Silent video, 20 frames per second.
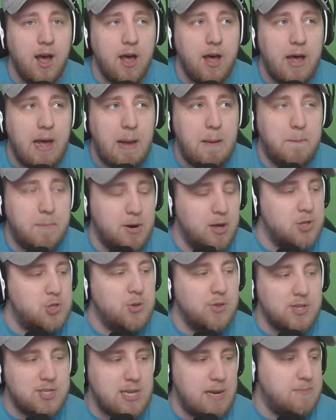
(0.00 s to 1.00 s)
but
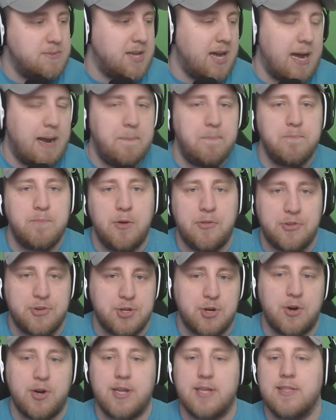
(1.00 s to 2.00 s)
also at the same time, both the
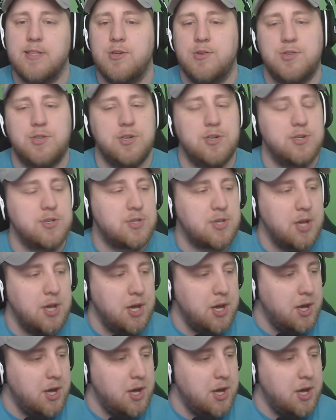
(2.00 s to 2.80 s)
starting and losers.